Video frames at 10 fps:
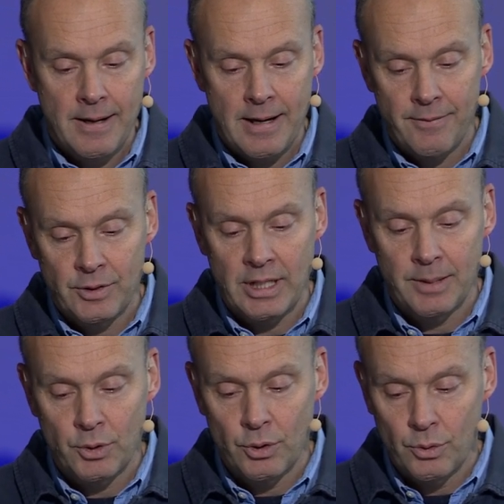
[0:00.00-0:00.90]
have
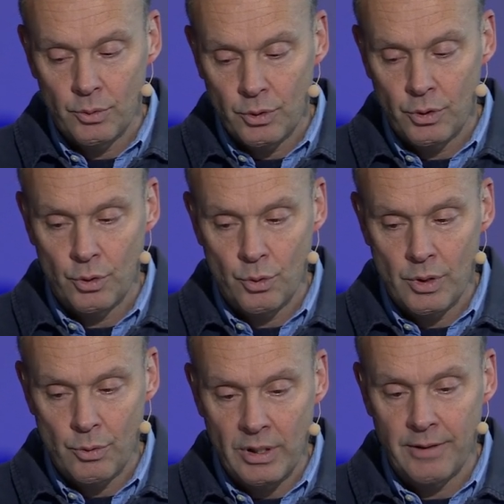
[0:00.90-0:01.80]
time to
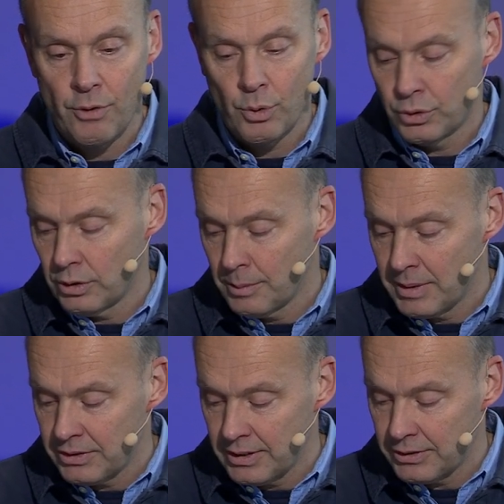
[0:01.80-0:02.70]
really focus on the
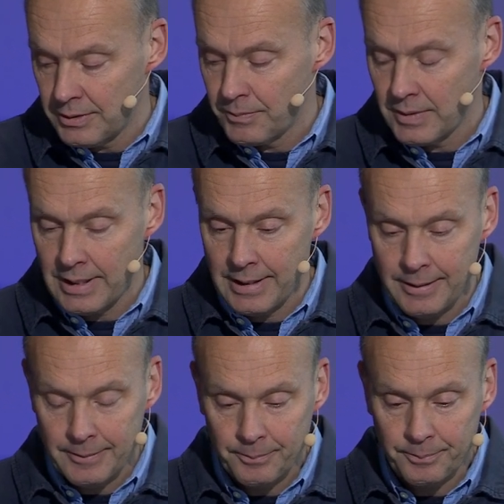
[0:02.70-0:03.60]
business
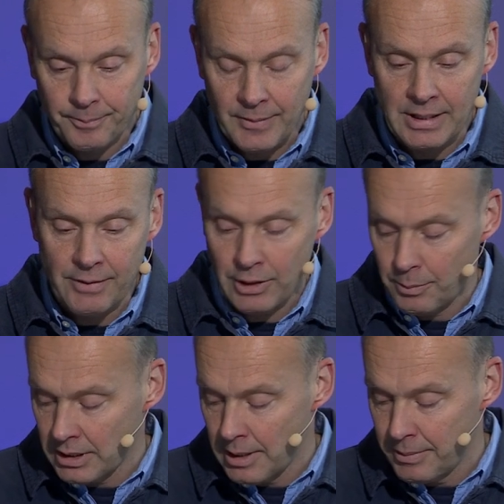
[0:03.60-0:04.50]
and
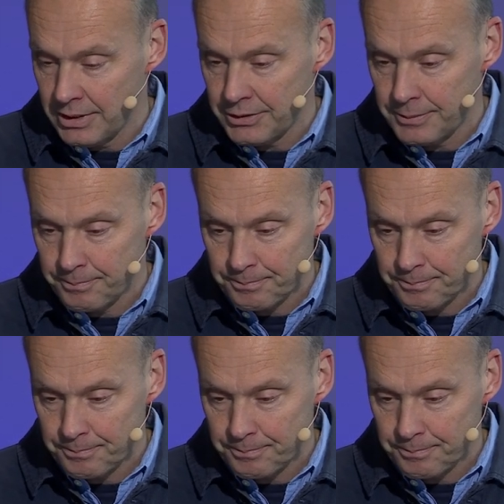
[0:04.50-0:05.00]
develop the companies.